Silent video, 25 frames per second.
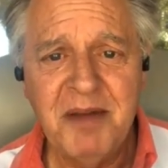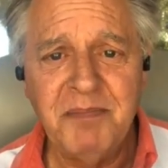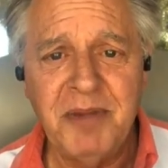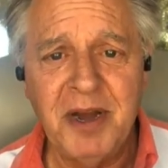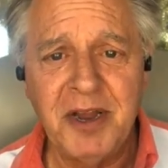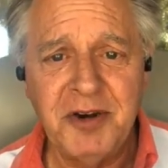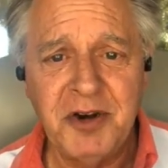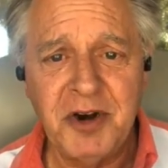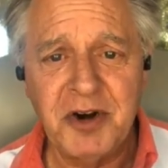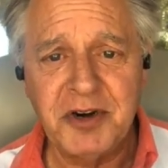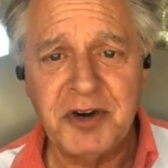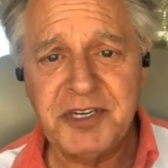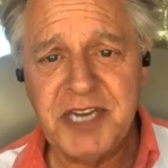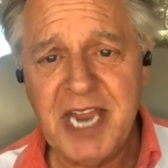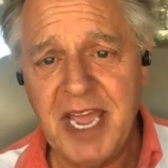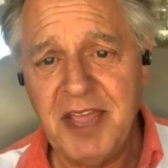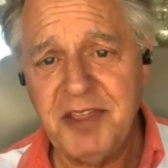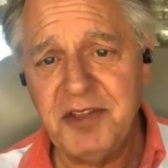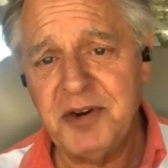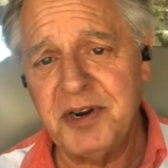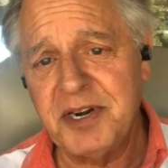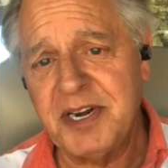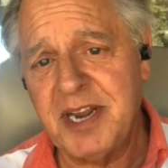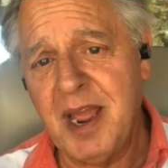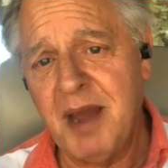But Nurse
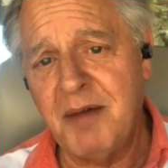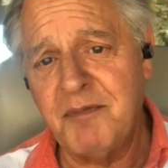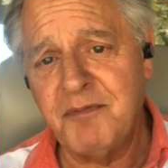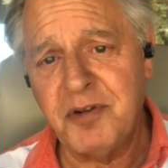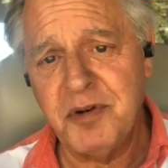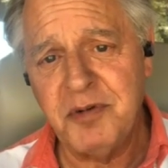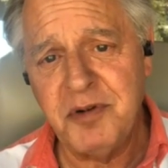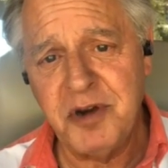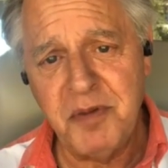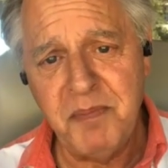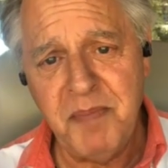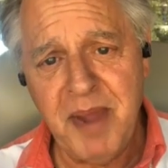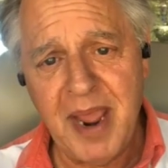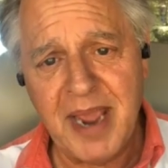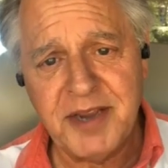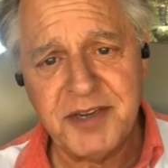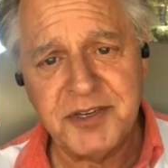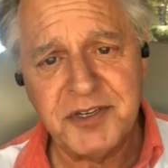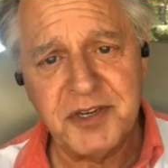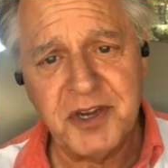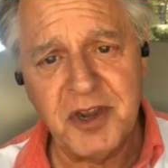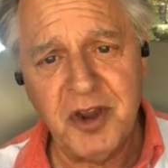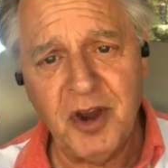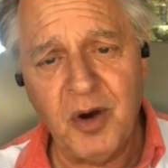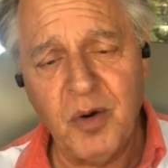Heather had come from New
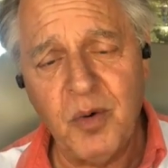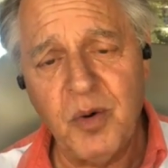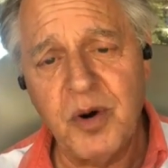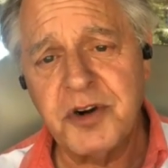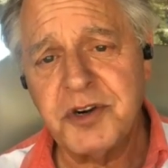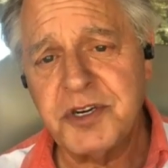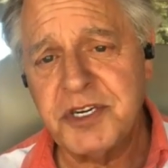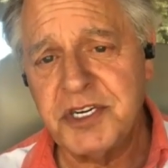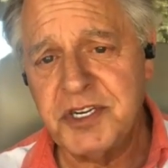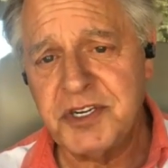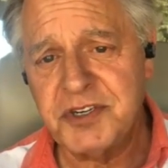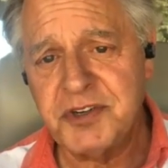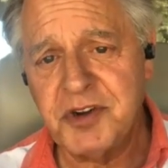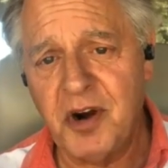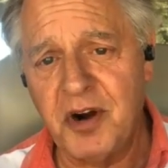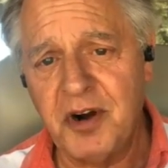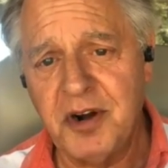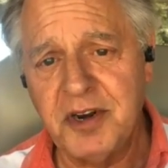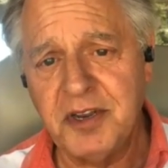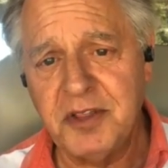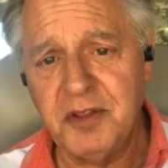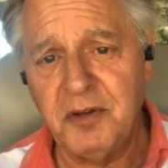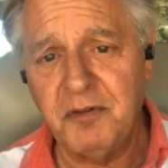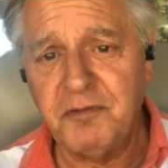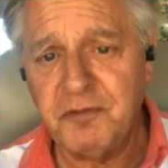Mexico, where she
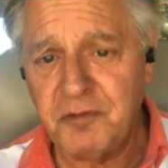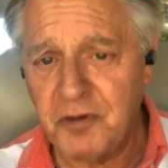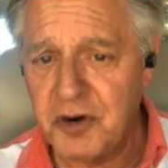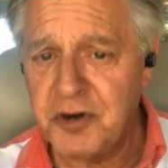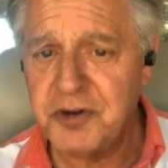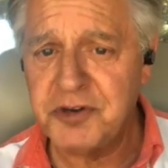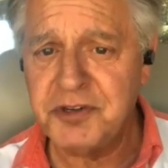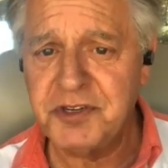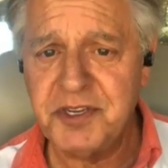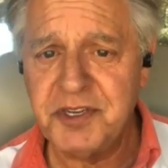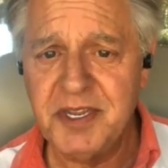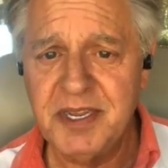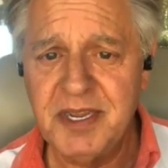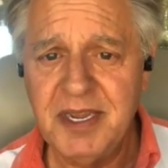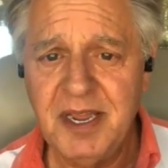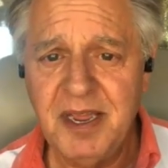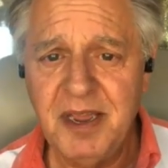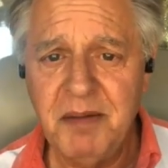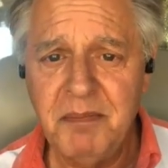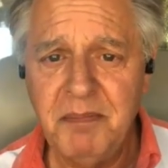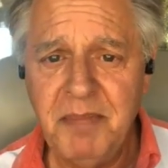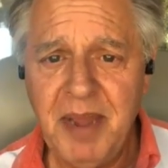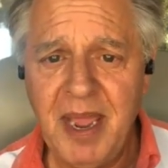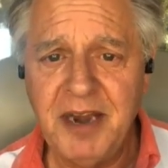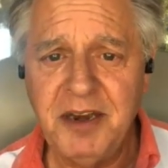started the first
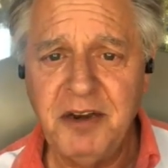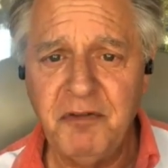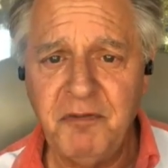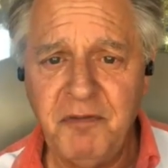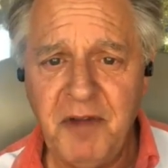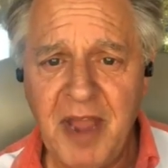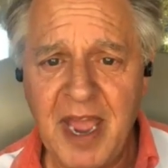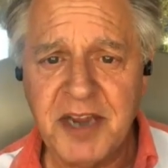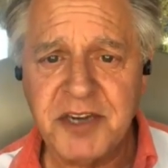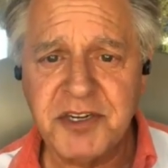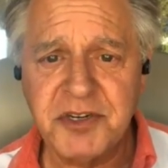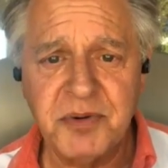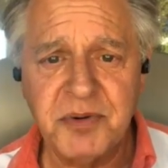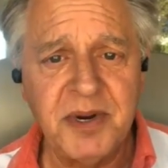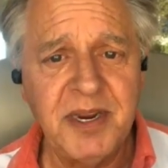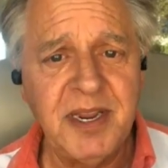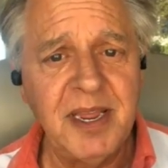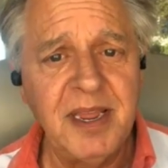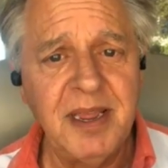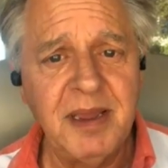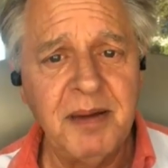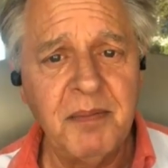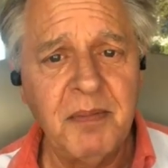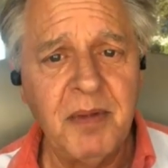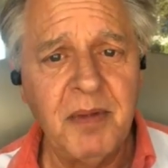
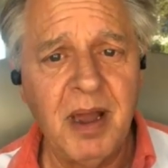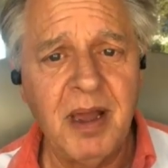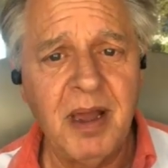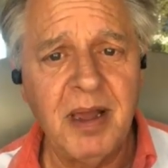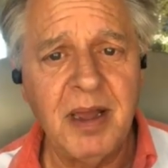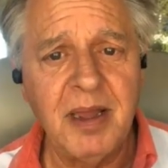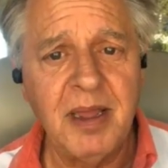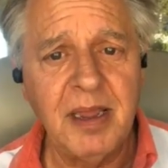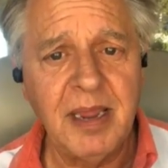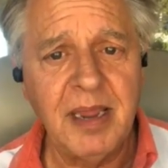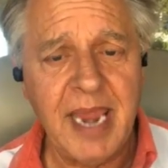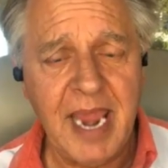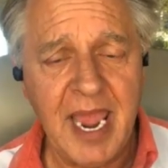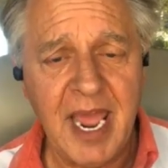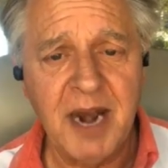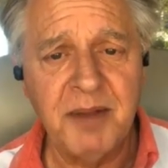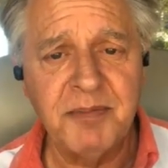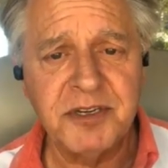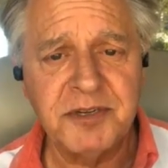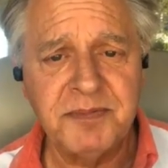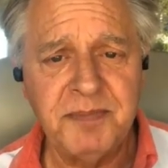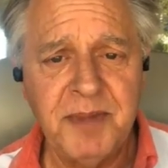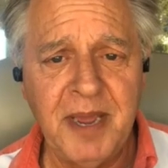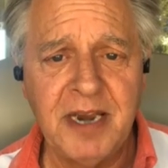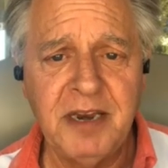manufacturing,
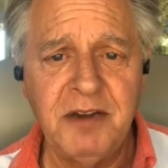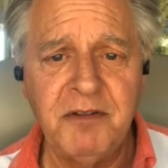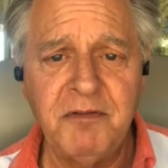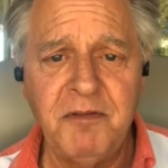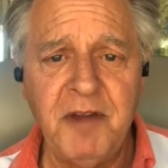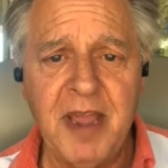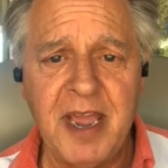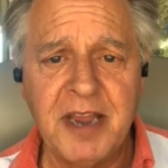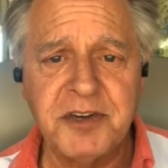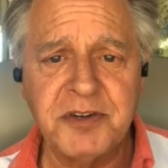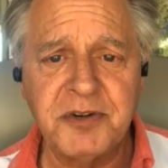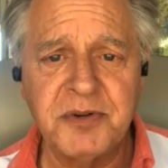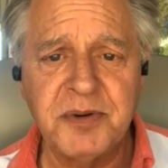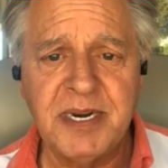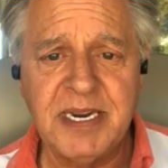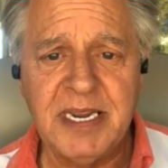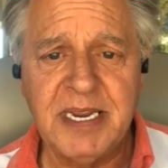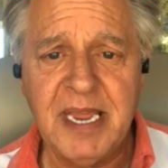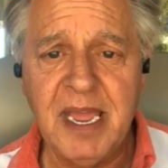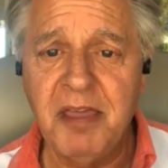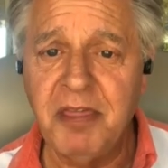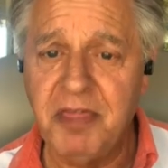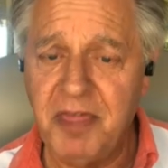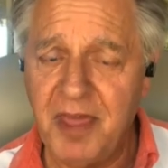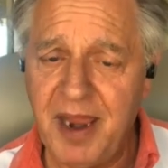cannabis
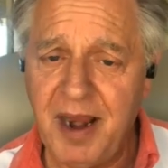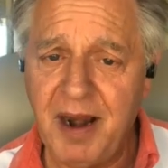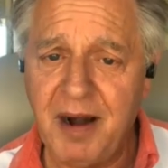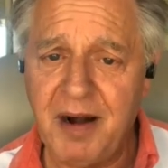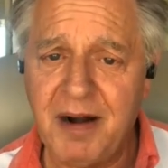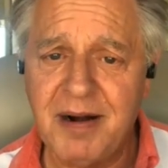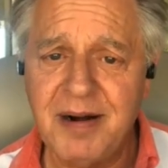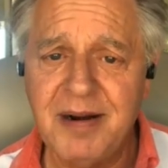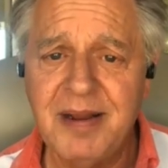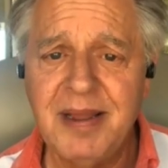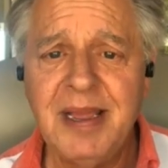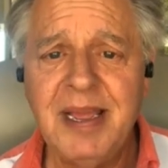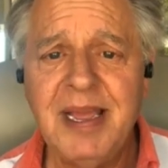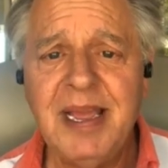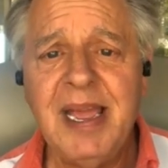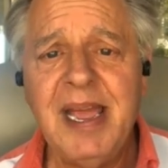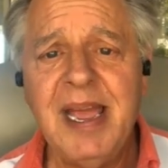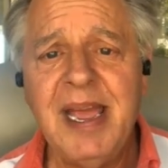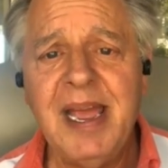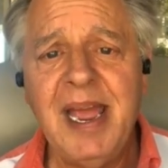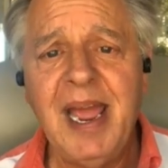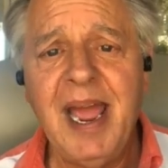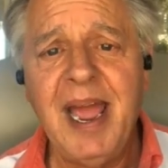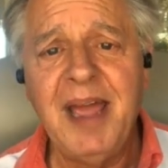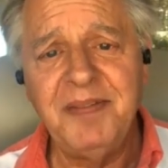manufacturing there.
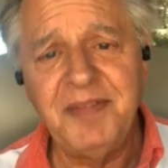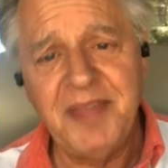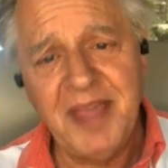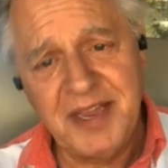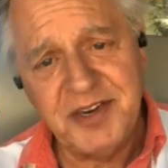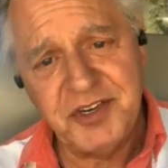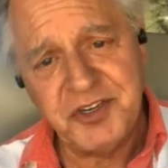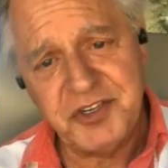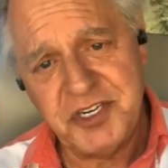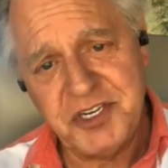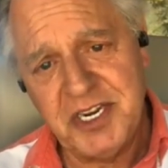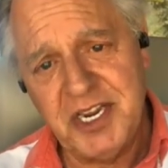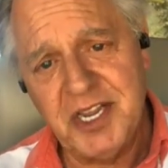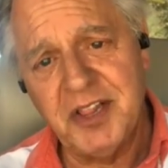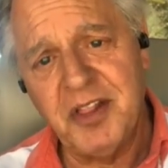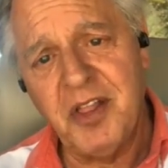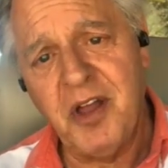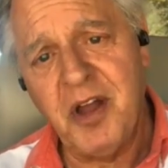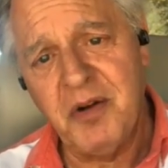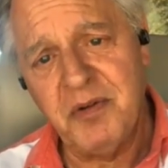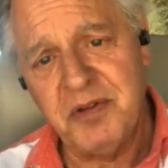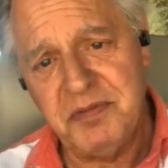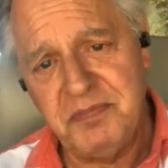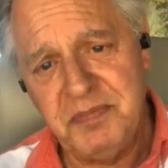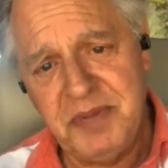And then she,
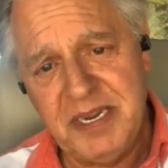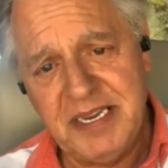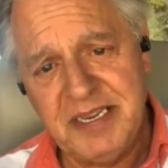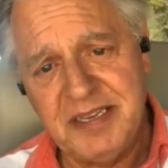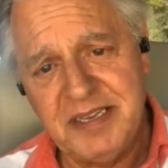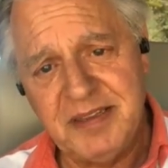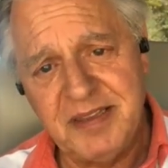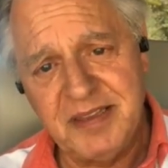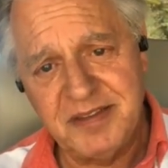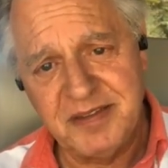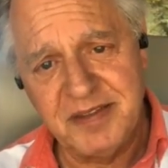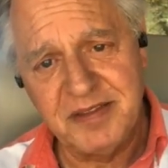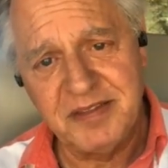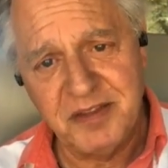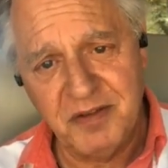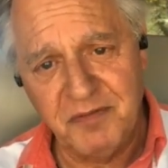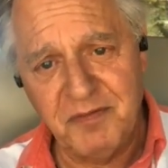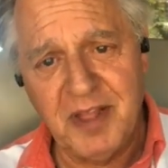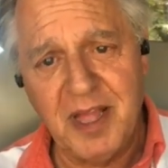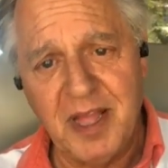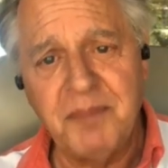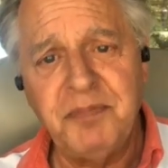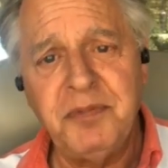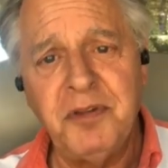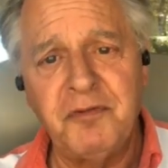along with me,
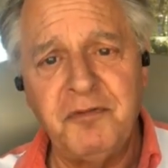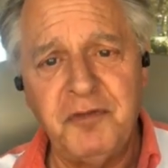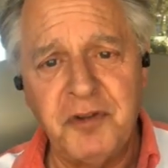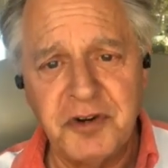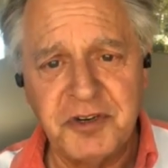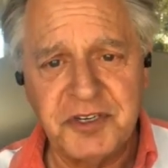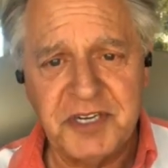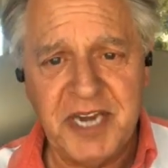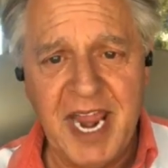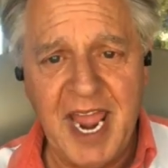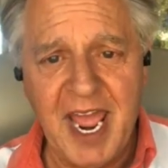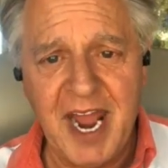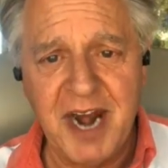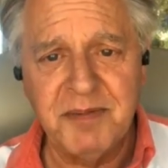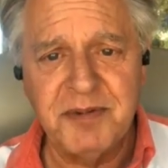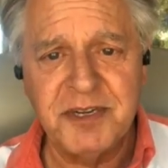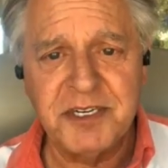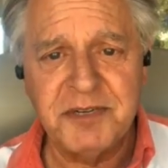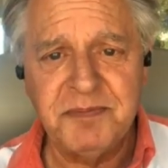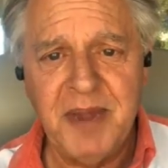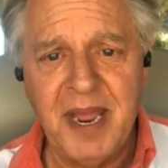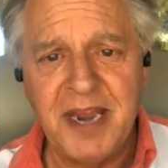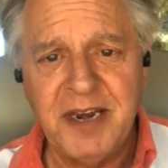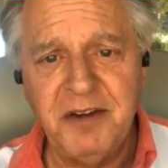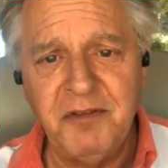developed the first
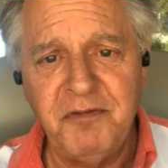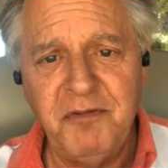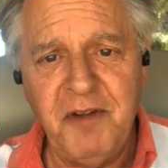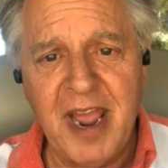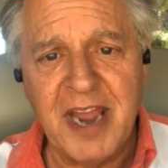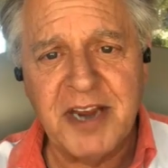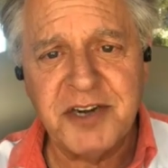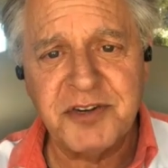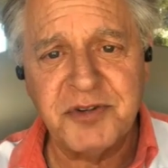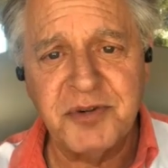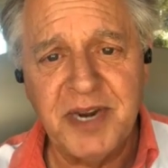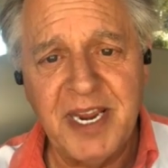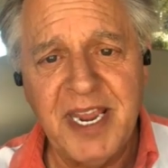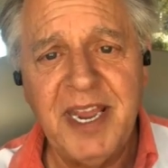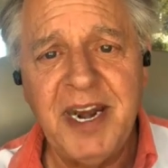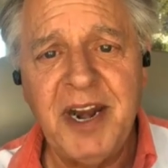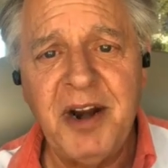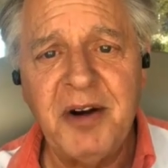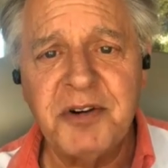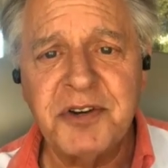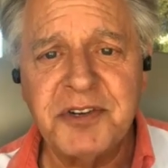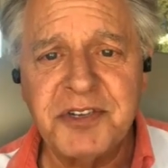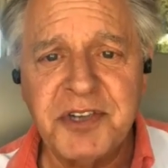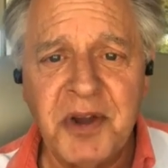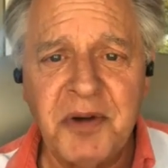cannabis manufacturing in
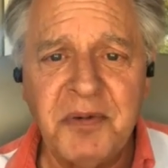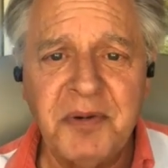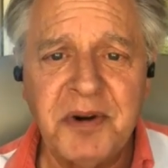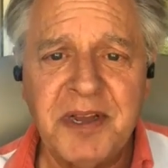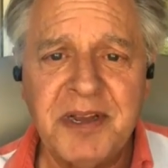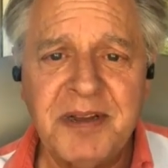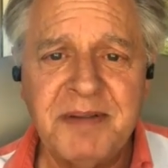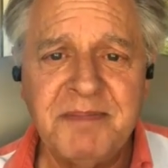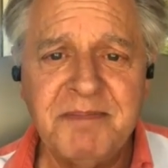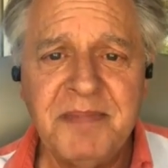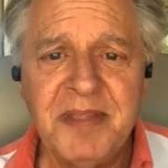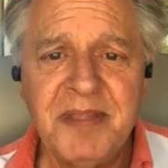Arizona.